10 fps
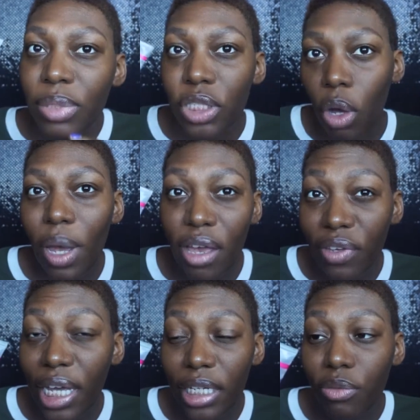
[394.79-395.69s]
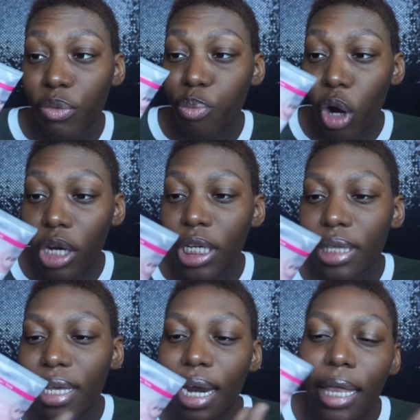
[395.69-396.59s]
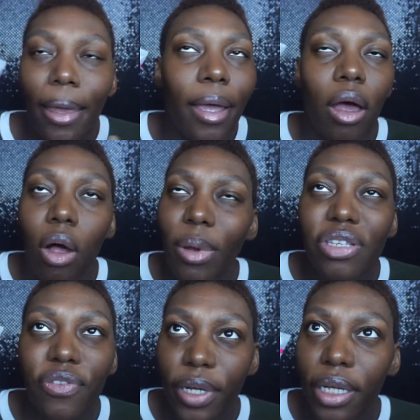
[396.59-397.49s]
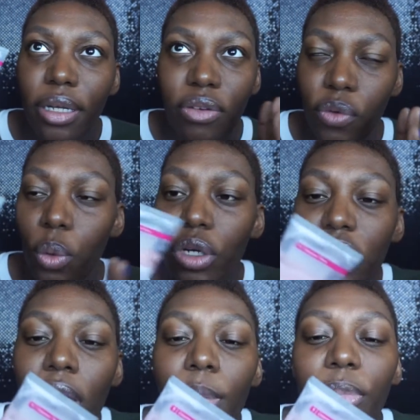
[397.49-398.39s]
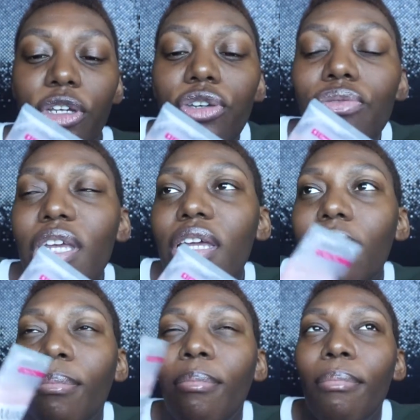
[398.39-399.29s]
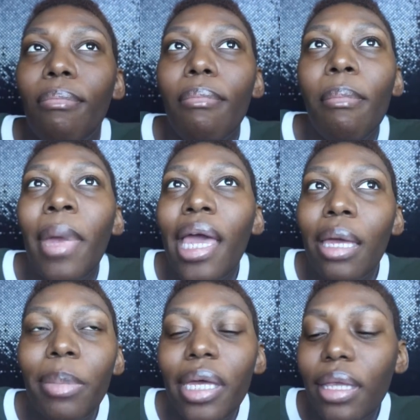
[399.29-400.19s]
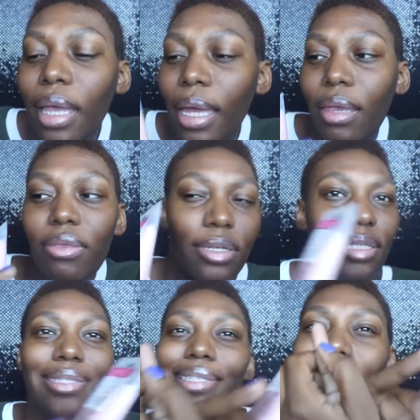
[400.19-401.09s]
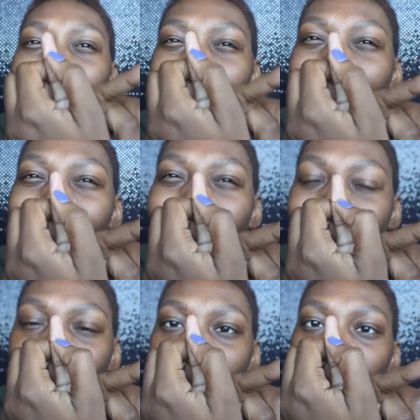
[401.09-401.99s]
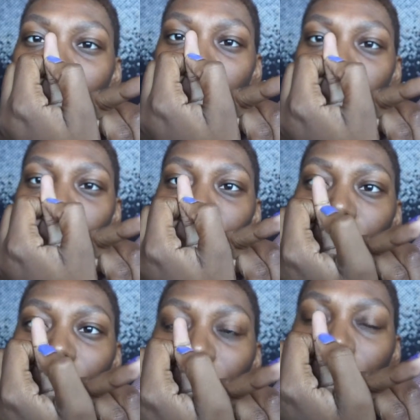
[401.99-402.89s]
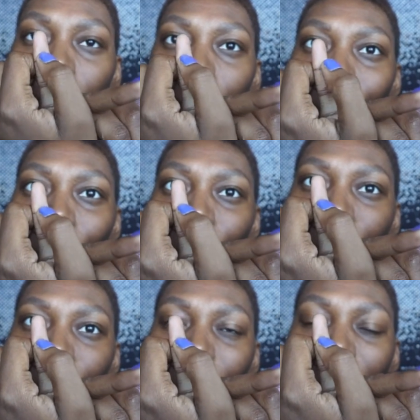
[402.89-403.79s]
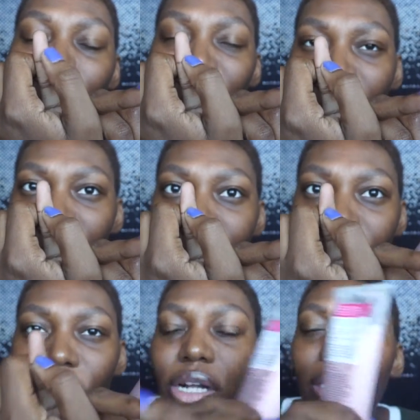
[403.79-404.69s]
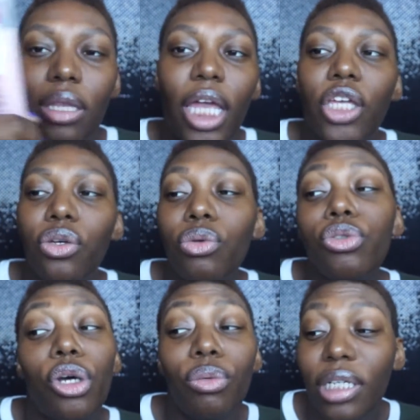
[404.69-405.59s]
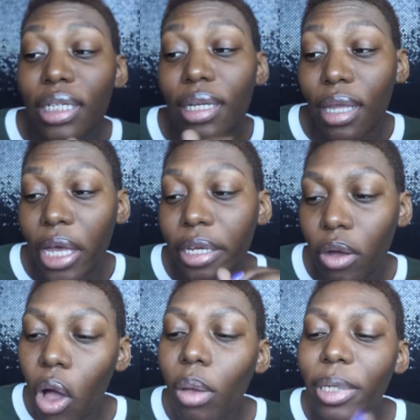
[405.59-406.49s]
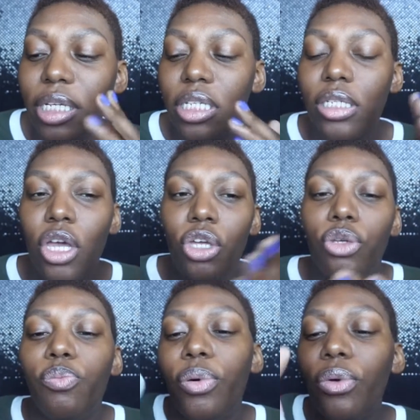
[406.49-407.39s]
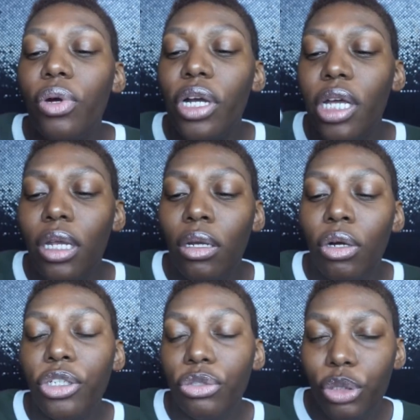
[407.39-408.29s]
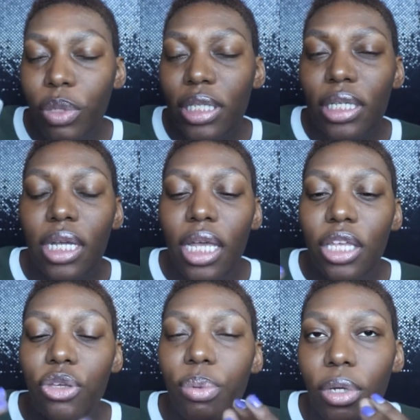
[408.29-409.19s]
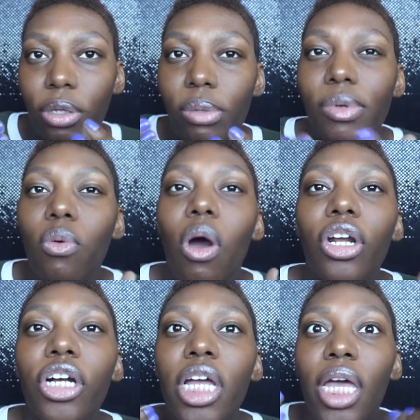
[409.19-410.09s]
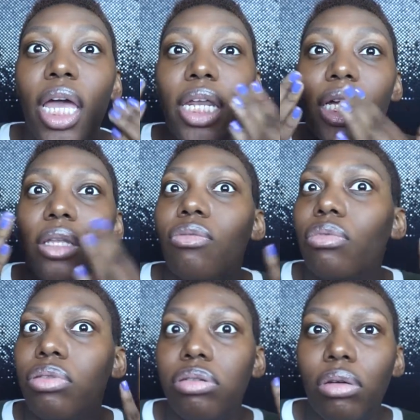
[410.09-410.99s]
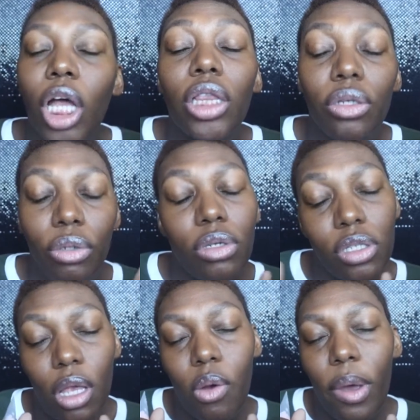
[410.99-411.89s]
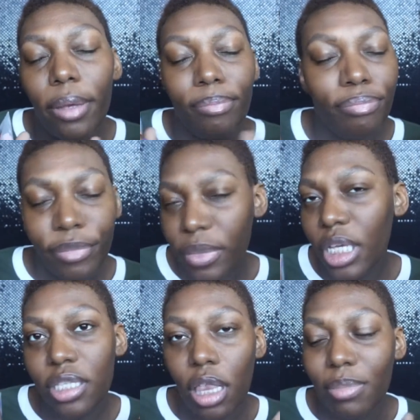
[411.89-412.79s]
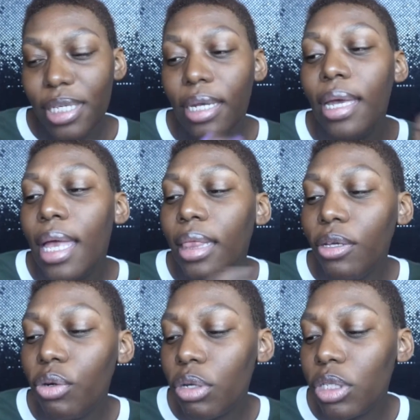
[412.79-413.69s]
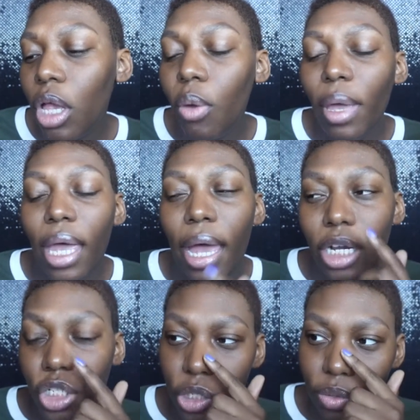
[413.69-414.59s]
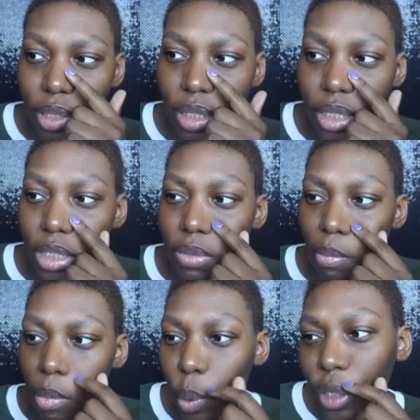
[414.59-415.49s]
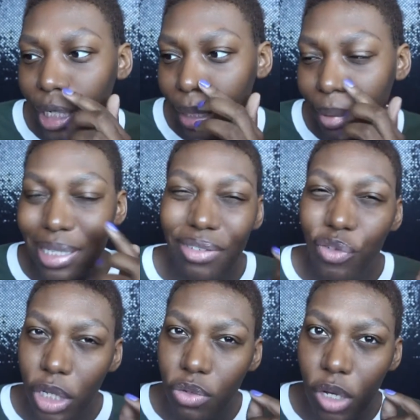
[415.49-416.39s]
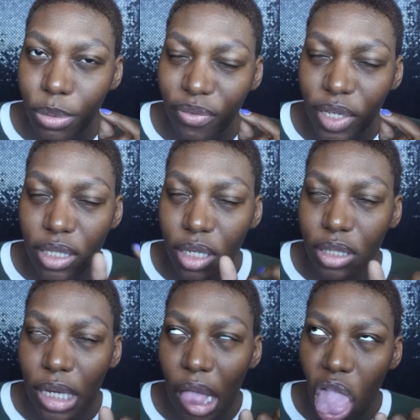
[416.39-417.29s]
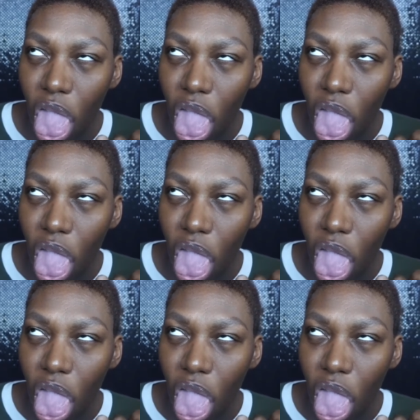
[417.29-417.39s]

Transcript: so heavy-handed with product that I like always forget, of course, but you need maybe like the size of my pinky here. Like you don't need a lot at all, because you pour it or you squeeze it and then you put a little bit of water, and a little goes a long way. That's all I'm saying. Little goes a long way. I actually used this morning because I forgot to wash my face last night.